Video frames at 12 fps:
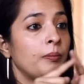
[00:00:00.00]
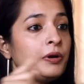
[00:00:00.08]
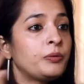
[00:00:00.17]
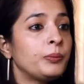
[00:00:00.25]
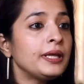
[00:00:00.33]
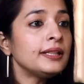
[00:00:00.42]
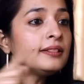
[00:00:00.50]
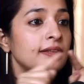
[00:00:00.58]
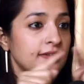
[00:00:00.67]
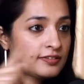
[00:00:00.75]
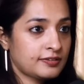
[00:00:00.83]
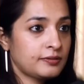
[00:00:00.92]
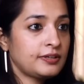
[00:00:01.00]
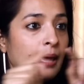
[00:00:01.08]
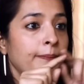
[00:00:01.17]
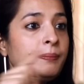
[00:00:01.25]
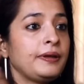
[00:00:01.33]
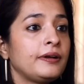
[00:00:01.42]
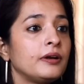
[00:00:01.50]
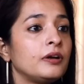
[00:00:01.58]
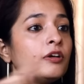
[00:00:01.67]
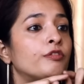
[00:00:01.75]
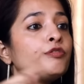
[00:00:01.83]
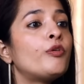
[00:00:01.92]
between this time
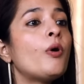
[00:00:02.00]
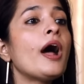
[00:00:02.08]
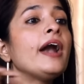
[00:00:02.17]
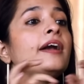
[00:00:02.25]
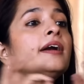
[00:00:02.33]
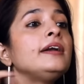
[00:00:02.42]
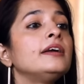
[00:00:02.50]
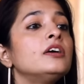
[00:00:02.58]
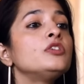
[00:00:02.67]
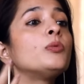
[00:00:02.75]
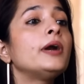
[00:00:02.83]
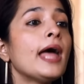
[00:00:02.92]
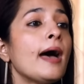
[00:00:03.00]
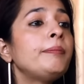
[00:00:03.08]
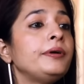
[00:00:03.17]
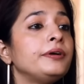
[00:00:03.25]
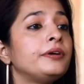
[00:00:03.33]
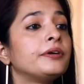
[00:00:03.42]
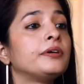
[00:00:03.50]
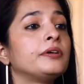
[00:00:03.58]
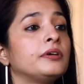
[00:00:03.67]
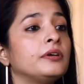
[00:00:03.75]
period, 400 years, what happened?